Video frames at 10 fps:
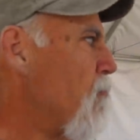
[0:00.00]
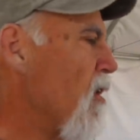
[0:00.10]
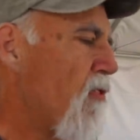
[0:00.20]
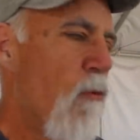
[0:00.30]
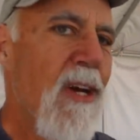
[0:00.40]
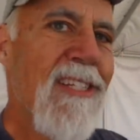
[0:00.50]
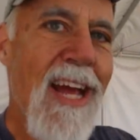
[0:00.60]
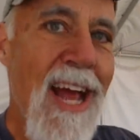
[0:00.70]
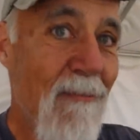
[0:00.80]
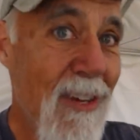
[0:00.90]
But the reason
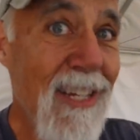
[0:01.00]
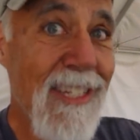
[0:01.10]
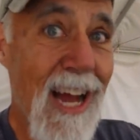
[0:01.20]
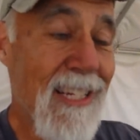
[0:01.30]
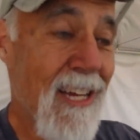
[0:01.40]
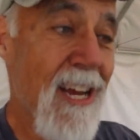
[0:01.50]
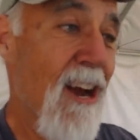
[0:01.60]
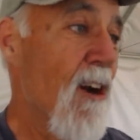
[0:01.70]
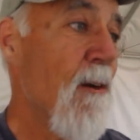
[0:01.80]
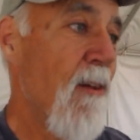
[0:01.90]
I have these guys in
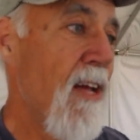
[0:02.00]
here